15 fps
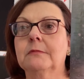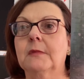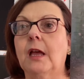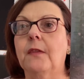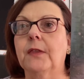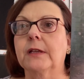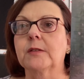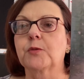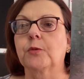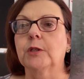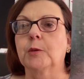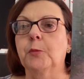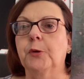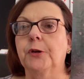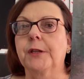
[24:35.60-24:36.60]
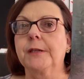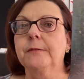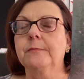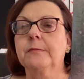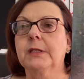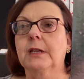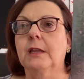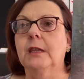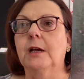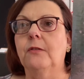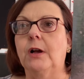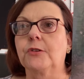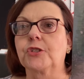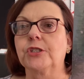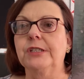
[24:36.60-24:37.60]
I think it's really pretty, and I love
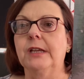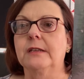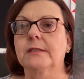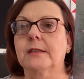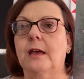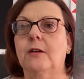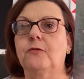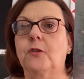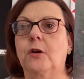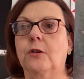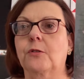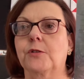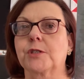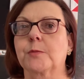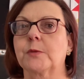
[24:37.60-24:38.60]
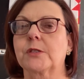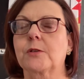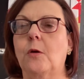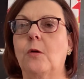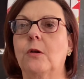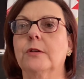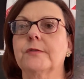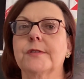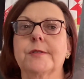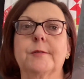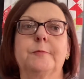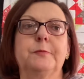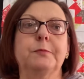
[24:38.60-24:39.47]
how she does that for her Christmas cards.